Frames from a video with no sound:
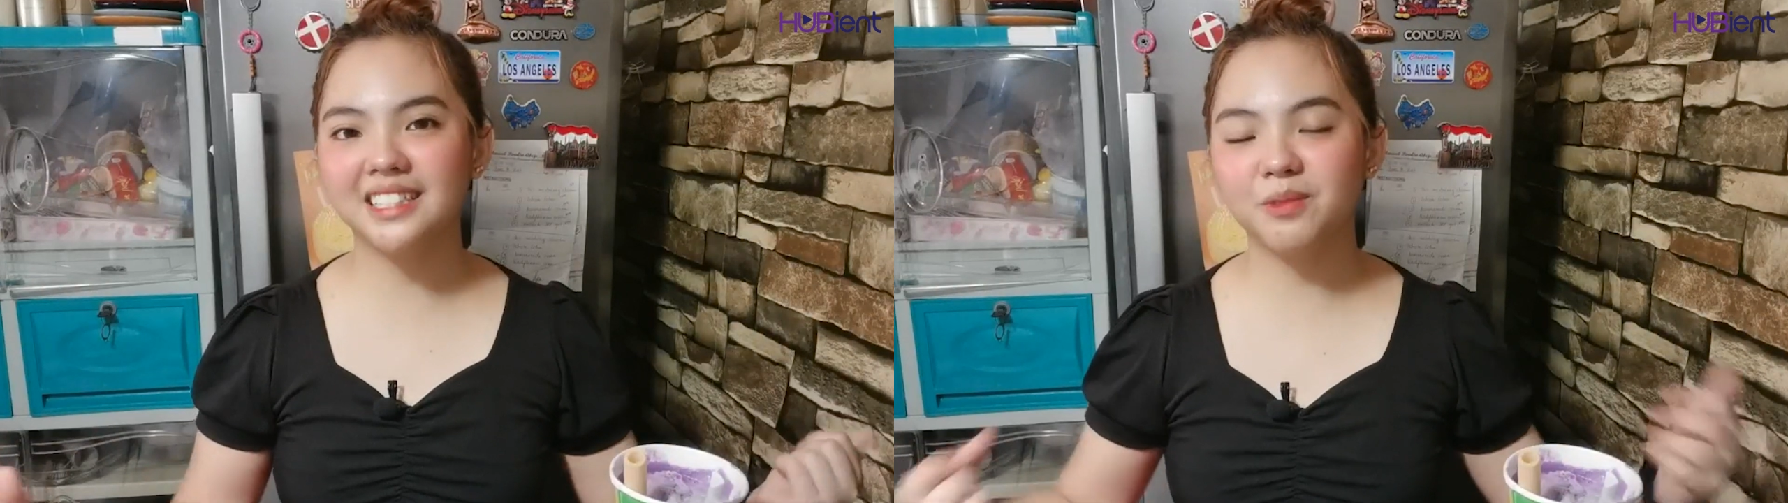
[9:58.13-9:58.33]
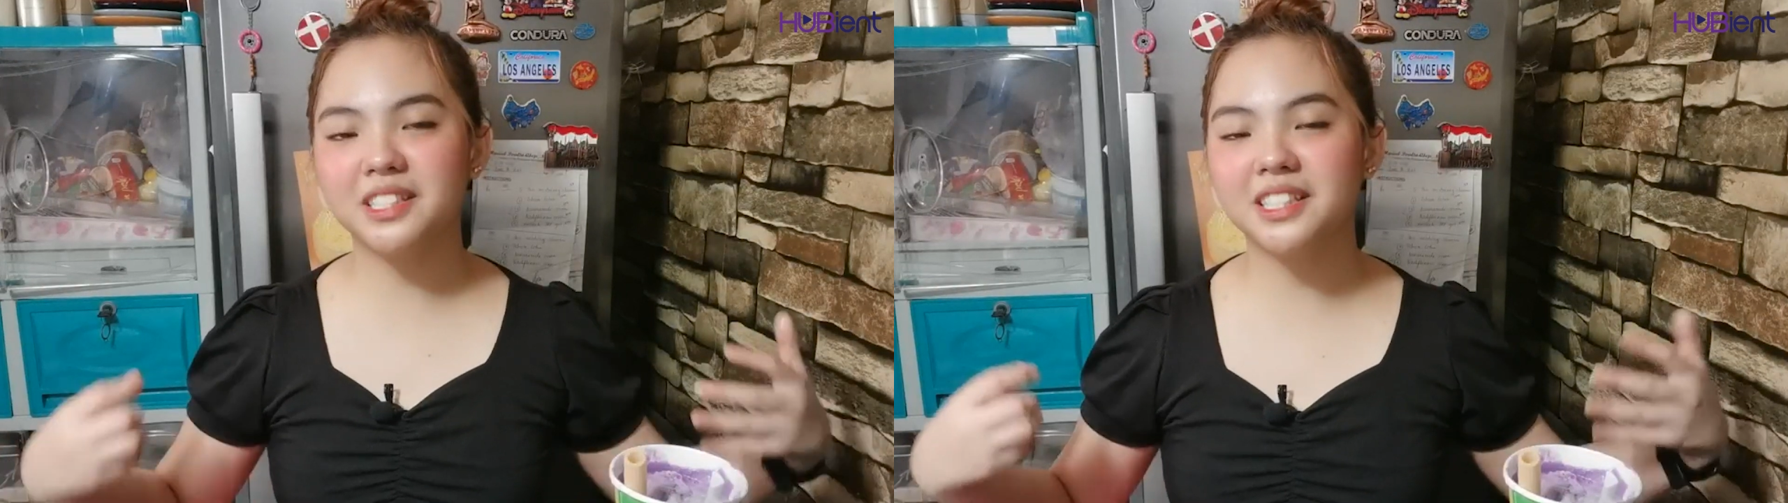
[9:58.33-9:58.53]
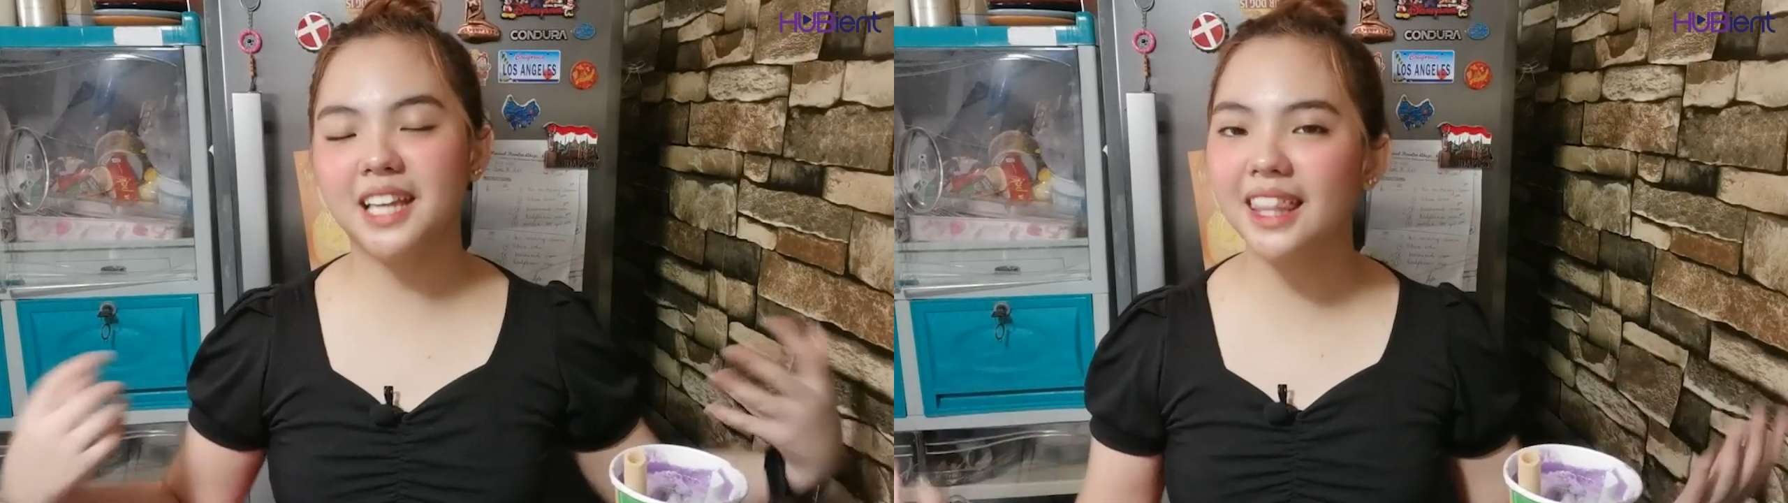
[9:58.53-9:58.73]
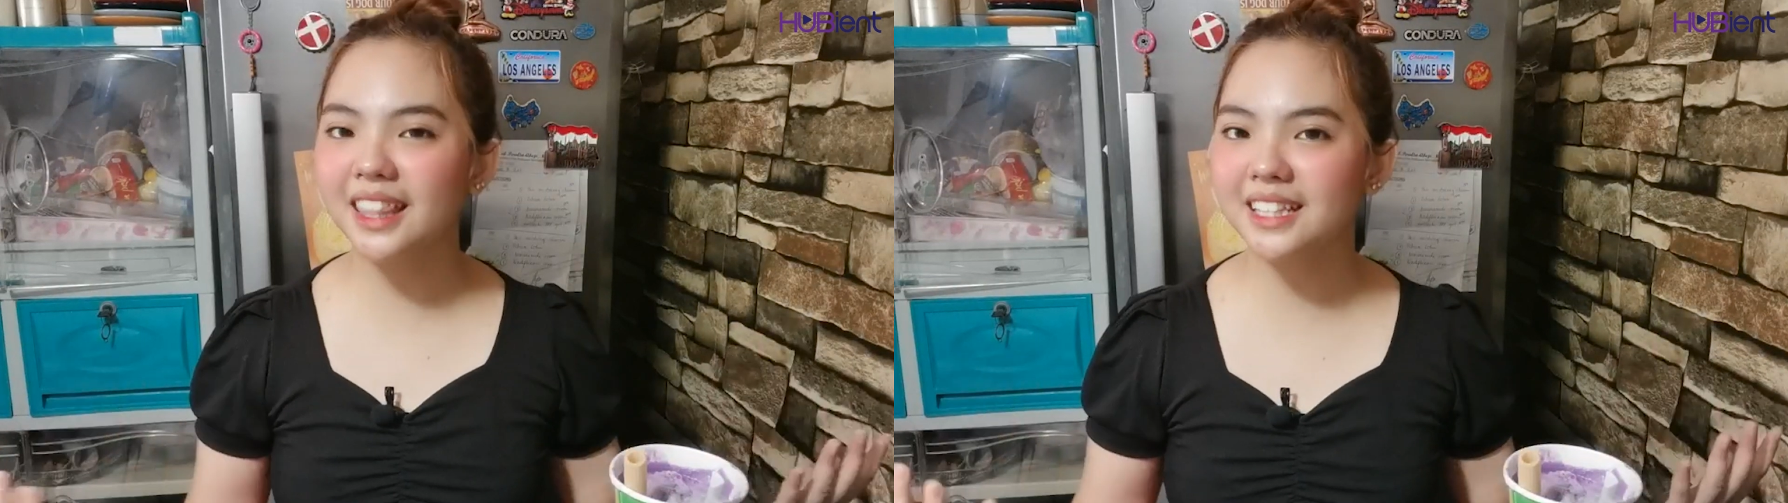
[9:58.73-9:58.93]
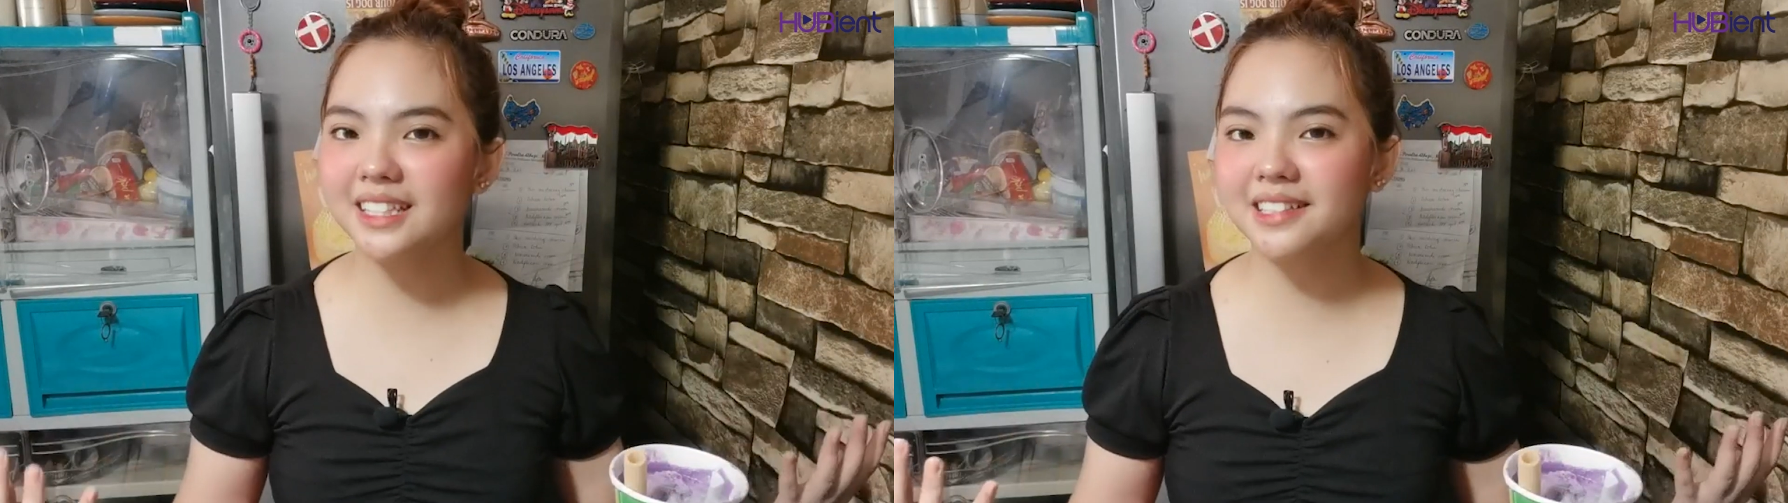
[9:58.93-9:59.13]
Once again,
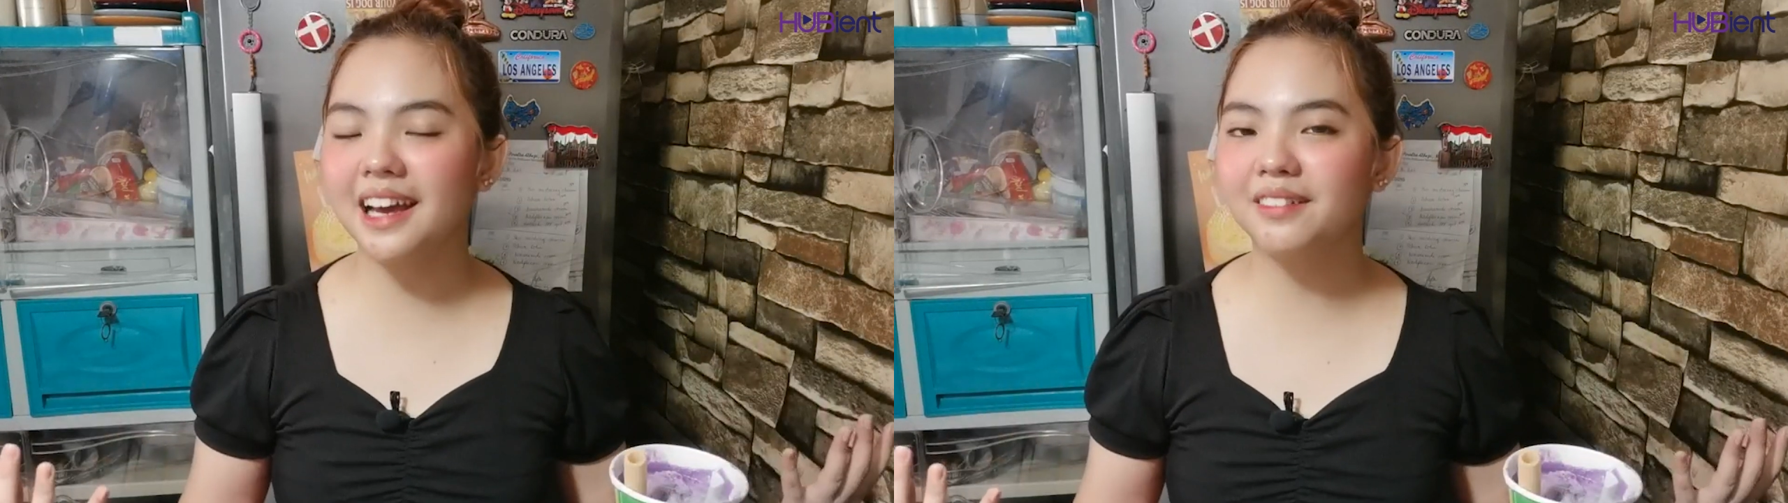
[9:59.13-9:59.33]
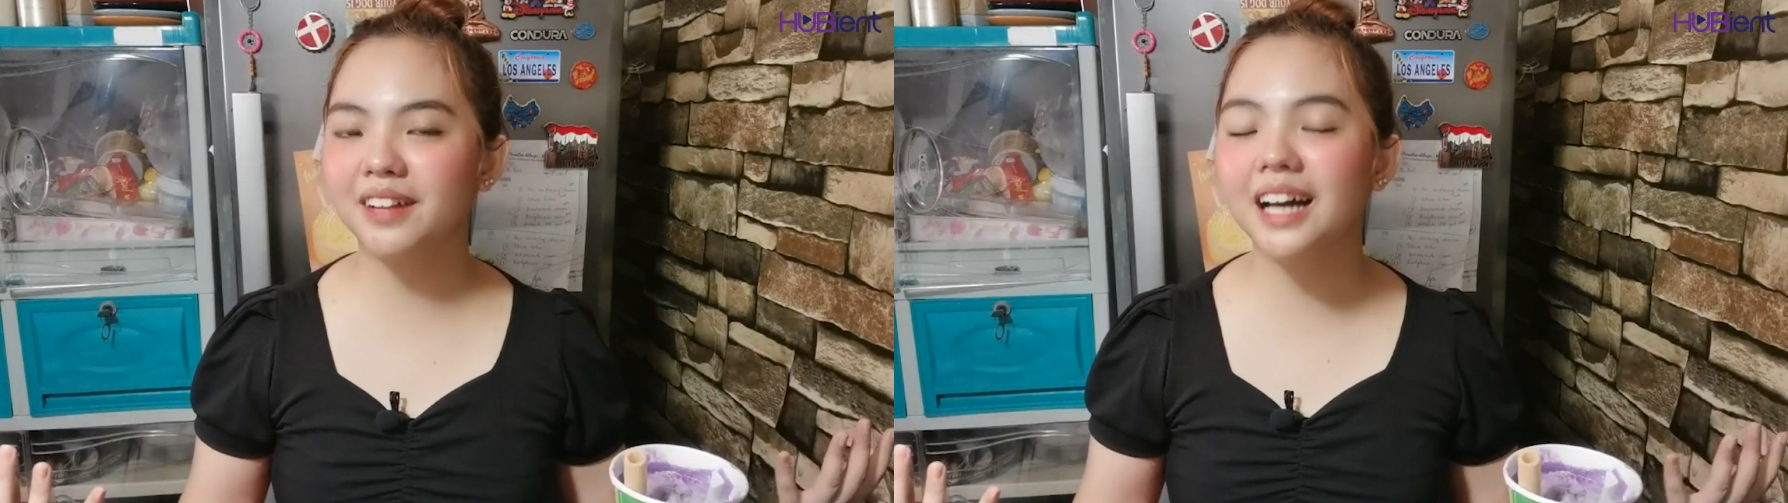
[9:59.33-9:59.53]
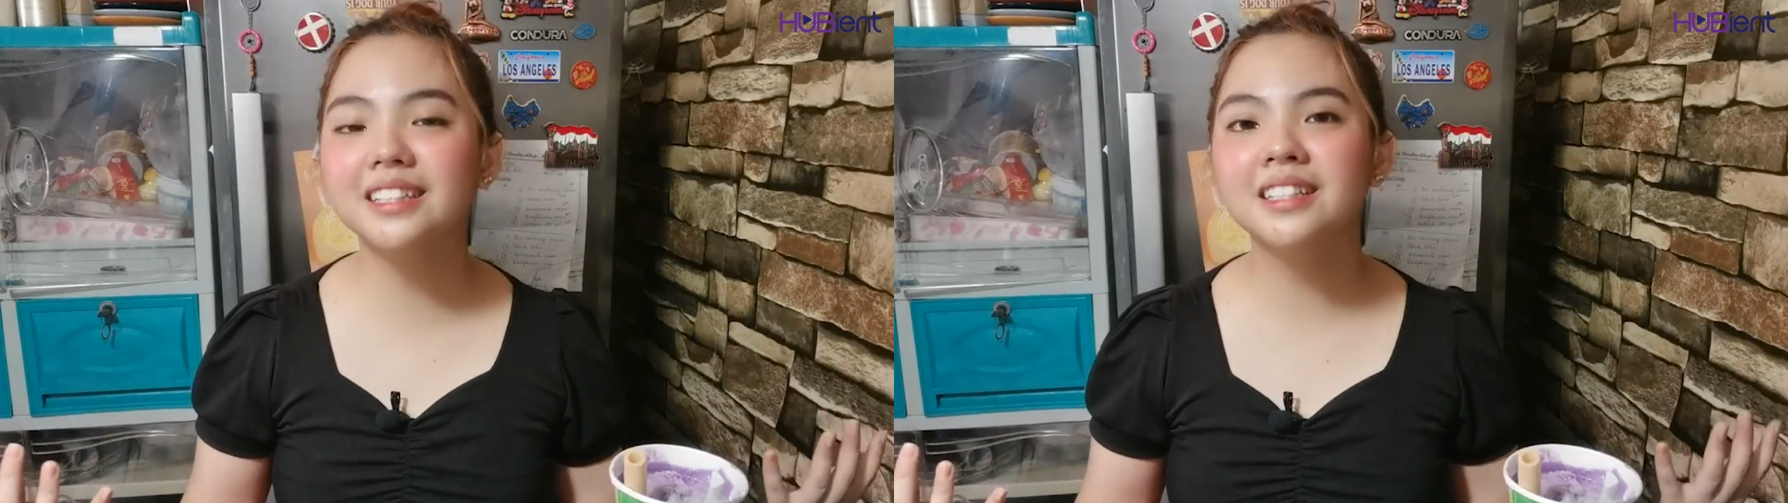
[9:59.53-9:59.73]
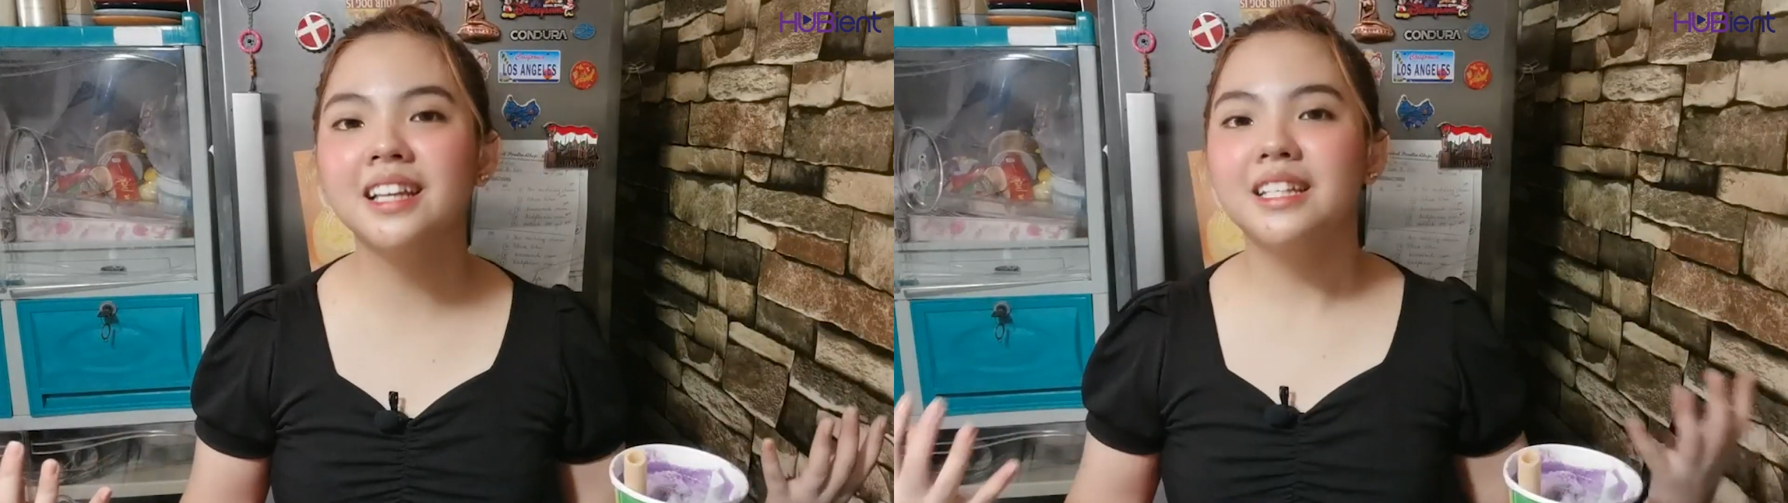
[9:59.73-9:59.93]
this is Anne Raz